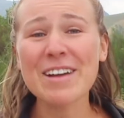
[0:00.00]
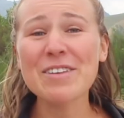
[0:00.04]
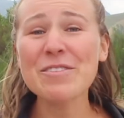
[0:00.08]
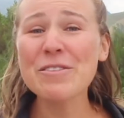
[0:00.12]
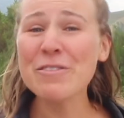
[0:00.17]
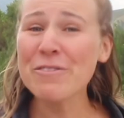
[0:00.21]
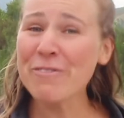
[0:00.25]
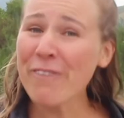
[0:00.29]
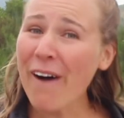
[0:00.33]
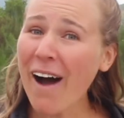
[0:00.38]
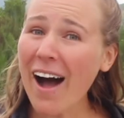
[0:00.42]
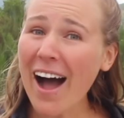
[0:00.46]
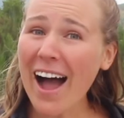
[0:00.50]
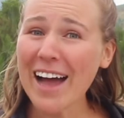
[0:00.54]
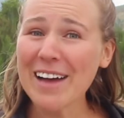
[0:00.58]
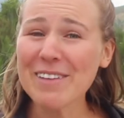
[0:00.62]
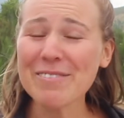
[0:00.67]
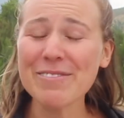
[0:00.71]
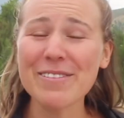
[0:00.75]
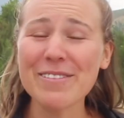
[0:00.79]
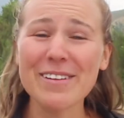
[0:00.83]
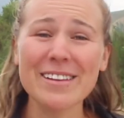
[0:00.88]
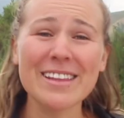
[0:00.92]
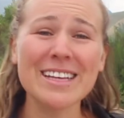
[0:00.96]

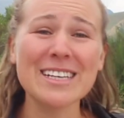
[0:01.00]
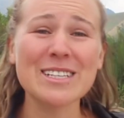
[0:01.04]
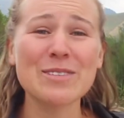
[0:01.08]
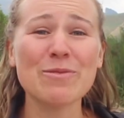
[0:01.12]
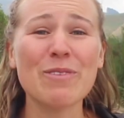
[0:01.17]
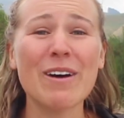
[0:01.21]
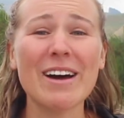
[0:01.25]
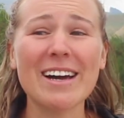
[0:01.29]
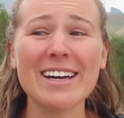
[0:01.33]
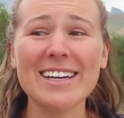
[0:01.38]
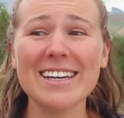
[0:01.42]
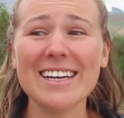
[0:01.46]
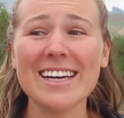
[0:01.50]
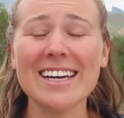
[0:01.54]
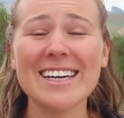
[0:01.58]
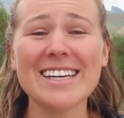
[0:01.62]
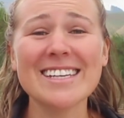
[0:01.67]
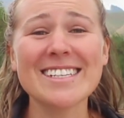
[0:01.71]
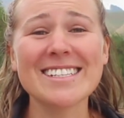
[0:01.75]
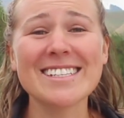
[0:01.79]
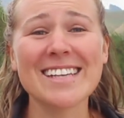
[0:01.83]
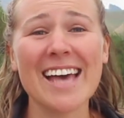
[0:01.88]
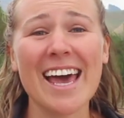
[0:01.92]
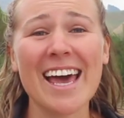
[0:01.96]
5, this one
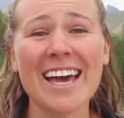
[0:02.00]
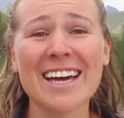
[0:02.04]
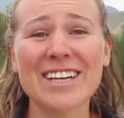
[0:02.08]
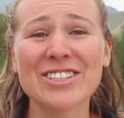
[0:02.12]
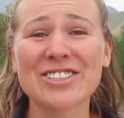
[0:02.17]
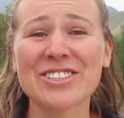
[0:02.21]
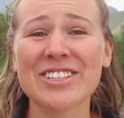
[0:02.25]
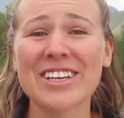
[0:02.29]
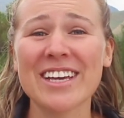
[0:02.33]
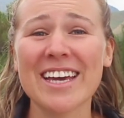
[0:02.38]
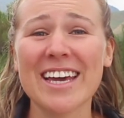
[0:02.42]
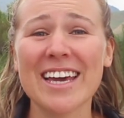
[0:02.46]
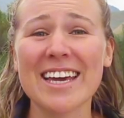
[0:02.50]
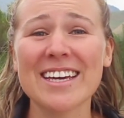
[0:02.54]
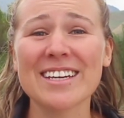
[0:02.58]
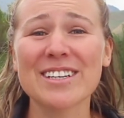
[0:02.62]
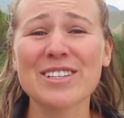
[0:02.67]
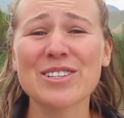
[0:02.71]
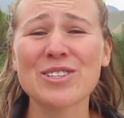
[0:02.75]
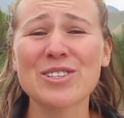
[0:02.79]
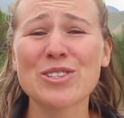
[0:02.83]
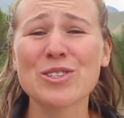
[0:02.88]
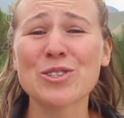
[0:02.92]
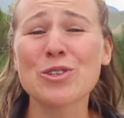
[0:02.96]
is actually
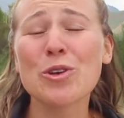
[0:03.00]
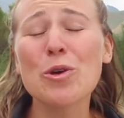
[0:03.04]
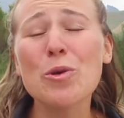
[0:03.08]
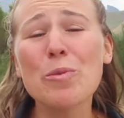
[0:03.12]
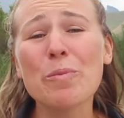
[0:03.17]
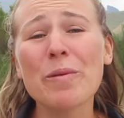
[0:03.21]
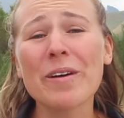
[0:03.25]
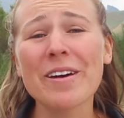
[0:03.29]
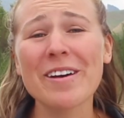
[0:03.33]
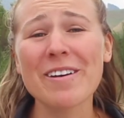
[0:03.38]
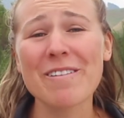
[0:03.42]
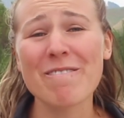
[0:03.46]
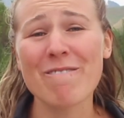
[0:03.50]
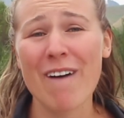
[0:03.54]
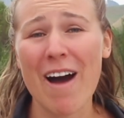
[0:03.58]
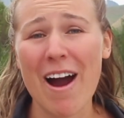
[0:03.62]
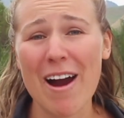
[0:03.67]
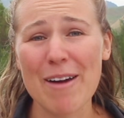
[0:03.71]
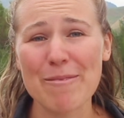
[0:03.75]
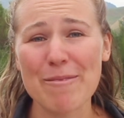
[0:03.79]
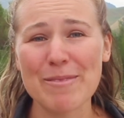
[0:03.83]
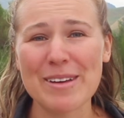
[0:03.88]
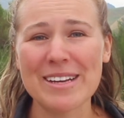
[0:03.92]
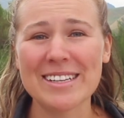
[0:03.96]
super
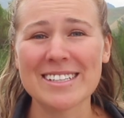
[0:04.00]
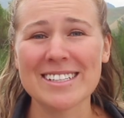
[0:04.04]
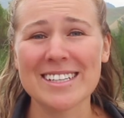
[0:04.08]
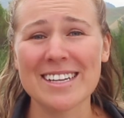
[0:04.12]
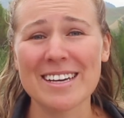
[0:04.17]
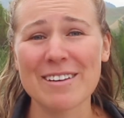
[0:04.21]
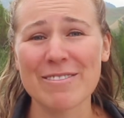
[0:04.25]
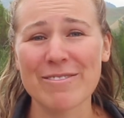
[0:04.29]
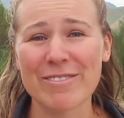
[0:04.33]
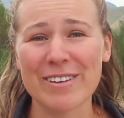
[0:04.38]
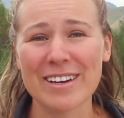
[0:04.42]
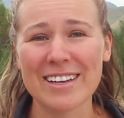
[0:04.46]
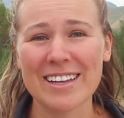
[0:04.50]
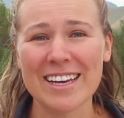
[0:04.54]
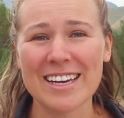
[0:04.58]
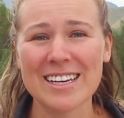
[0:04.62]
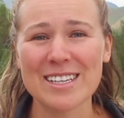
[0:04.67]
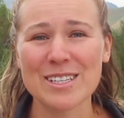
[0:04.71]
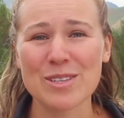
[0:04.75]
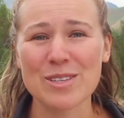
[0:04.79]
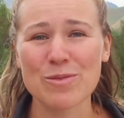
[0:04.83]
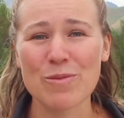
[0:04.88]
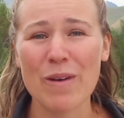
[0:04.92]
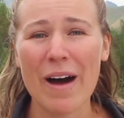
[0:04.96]
environmentally friendly
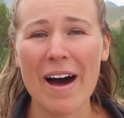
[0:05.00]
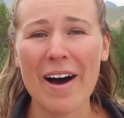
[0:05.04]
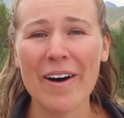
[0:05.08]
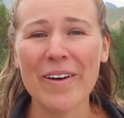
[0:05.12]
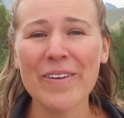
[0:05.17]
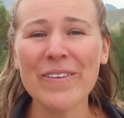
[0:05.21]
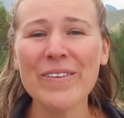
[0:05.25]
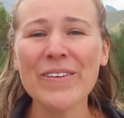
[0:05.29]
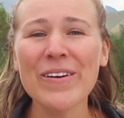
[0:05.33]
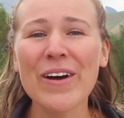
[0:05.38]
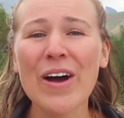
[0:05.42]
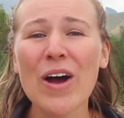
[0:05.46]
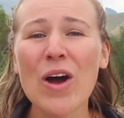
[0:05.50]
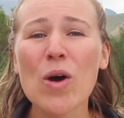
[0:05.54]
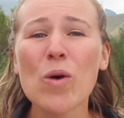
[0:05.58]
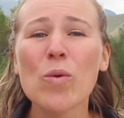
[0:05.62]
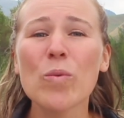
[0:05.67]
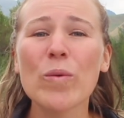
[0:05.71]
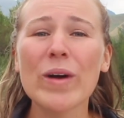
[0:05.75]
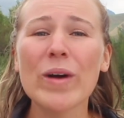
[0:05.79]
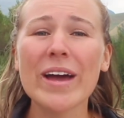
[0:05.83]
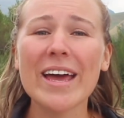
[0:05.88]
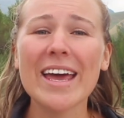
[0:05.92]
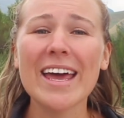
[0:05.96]
as well.
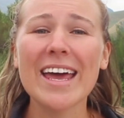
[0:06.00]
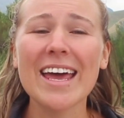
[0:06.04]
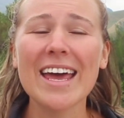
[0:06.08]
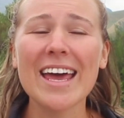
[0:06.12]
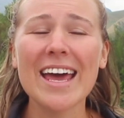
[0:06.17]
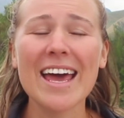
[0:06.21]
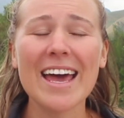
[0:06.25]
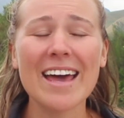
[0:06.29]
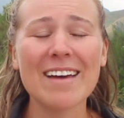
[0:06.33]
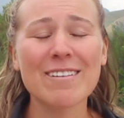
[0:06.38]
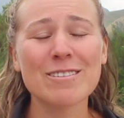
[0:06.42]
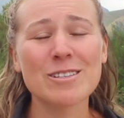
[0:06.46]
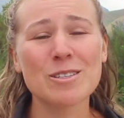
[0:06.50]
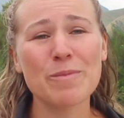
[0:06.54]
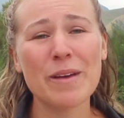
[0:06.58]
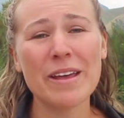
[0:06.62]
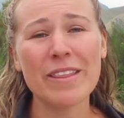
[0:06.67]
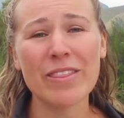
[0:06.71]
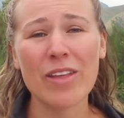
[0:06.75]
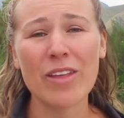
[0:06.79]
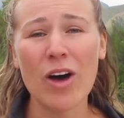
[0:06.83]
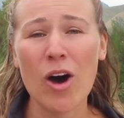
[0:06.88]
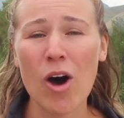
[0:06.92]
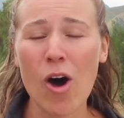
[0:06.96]
We have
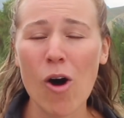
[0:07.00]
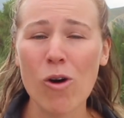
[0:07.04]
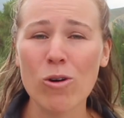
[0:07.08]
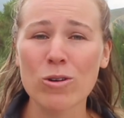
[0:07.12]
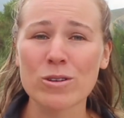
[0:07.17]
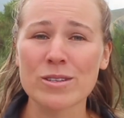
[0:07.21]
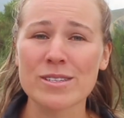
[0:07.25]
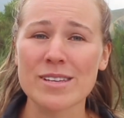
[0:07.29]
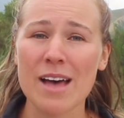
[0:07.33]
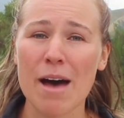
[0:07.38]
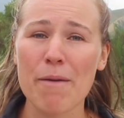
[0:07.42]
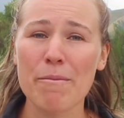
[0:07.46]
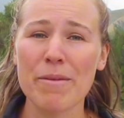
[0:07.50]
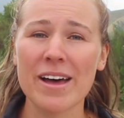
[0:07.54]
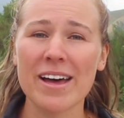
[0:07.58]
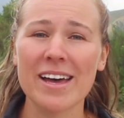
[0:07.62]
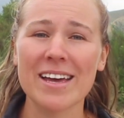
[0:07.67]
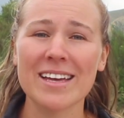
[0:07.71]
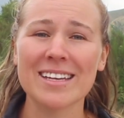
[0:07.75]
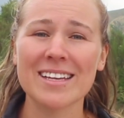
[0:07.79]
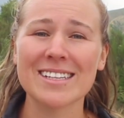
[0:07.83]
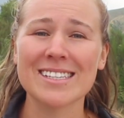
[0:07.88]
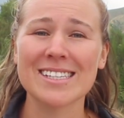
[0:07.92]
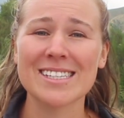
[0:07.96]
spent the whole summer,
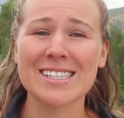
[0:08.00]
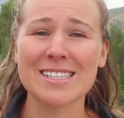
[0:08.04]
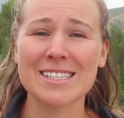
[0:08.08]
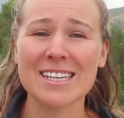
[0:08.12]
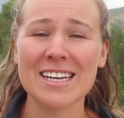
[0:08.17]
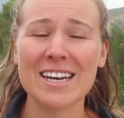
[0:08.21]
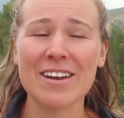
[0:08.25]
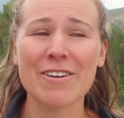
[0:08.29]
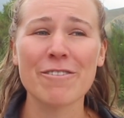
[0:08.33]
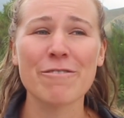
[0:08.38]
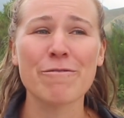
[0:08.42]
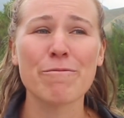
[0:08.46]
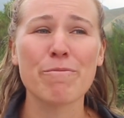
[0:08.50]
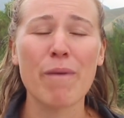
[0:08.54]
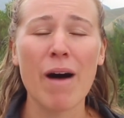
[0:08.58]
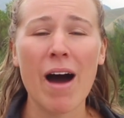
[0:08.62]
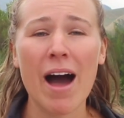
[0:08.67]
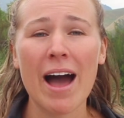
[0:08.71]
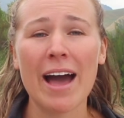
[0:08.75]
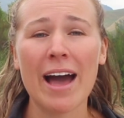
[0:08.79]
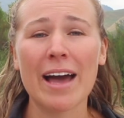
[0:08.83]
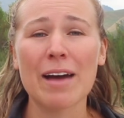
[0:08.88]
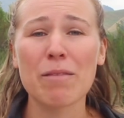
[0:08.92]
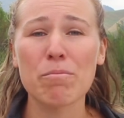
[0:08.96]
instead of
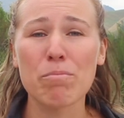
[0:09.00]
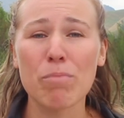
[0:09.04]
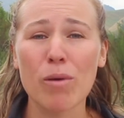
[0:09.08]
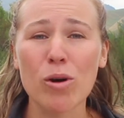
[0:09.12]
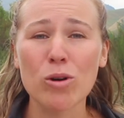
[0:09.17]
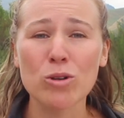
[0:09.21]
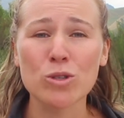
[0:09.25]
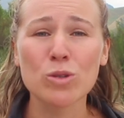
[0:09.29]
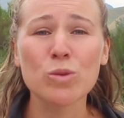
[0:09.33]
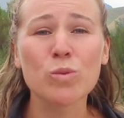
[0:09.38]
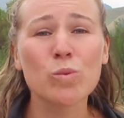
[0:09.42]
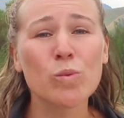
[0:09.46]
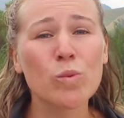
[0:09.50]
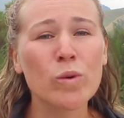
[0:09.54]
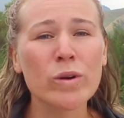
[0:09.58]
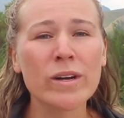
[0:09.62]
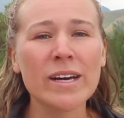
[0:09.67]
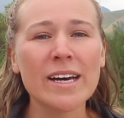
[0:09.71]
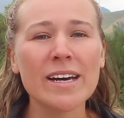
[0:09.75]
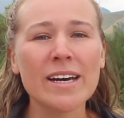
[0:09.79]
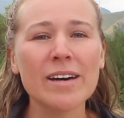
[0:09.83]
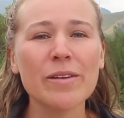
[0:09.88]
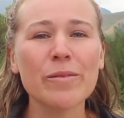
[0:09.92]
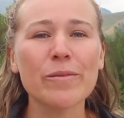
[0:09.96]
buying bottled
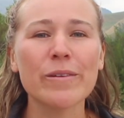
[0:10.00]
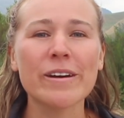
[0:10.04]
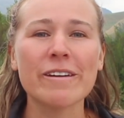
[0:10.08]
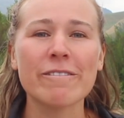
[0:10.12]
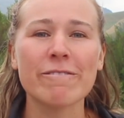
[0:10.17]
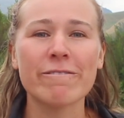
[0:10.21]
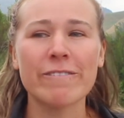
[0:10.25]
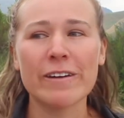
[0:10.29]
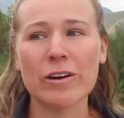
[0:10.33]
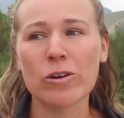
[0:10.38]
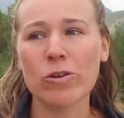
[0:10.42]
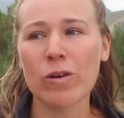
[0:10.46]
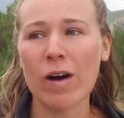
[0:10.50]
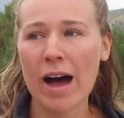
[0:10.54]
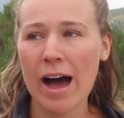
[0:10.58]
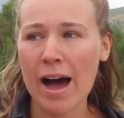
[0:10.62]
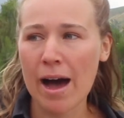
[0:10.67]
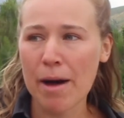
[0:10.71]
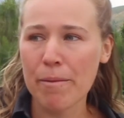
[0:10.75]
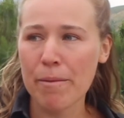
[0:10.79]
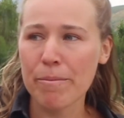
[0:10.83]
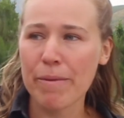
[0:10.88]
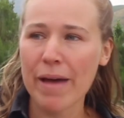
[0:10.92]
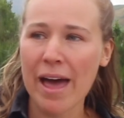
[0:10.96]
water, we fill
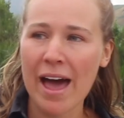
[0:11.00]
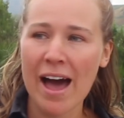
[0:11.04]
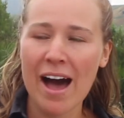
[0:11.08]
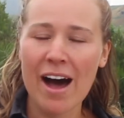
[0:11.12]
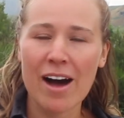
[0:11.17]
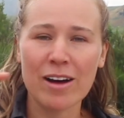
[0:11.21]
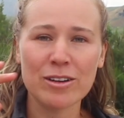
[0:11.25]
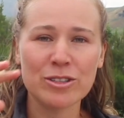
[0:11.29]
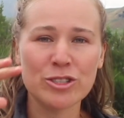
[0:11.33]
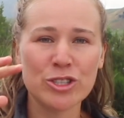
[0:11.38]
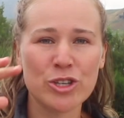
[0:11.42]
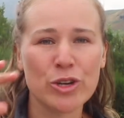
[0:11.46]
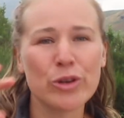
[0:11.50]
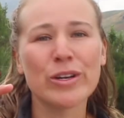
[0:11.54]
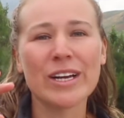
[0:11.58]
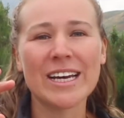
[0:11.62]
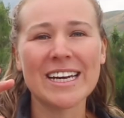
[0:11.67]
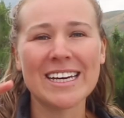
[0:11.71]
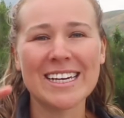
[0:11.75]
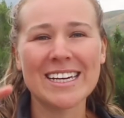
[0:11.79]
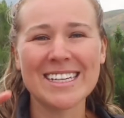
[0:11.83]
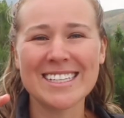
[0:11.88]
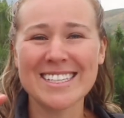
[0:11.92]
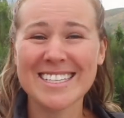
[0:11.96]
up our
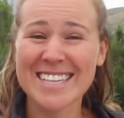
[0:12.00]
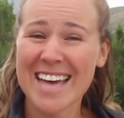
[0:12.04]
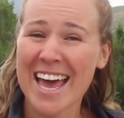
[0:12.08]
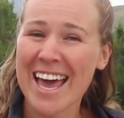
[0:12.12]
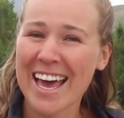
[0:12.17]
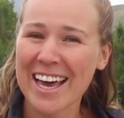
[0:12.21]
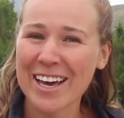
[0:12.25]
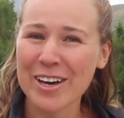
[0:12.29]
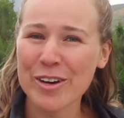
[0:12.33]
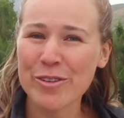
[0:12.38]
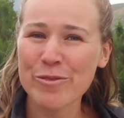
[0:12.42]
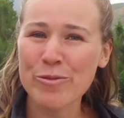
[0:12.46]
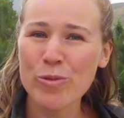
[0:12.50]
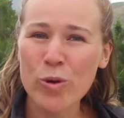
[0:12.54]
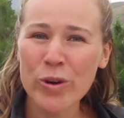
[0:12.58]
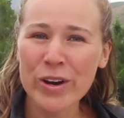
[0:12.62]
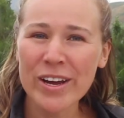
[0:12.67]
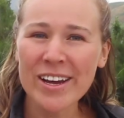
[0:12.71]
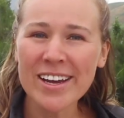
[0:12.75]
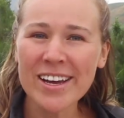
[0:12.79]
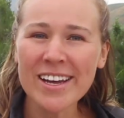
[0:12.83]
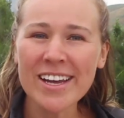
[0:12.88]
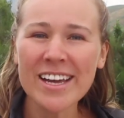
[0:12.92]
2-litre tank of water.